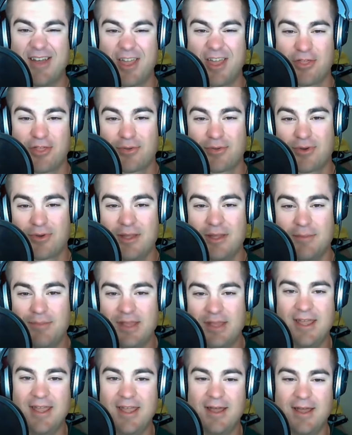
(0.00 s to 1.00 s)
3
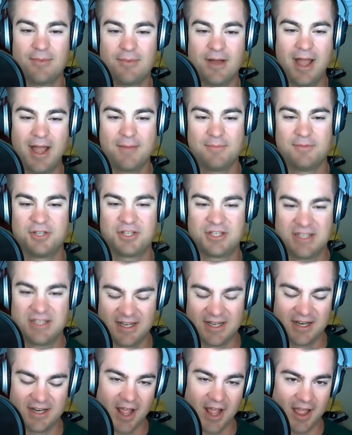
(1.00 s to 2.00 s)
p.m., I'm just
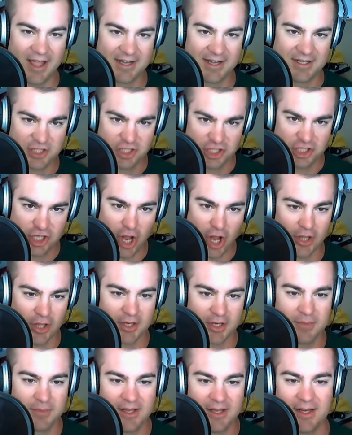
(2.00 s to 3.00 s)
in like solid
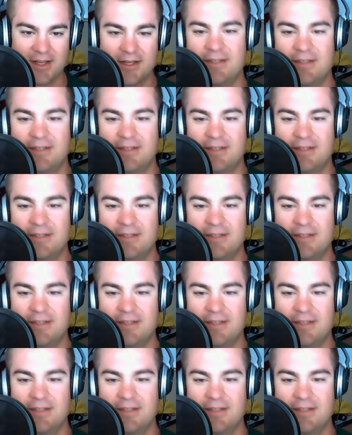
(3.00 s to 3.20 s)
meetings,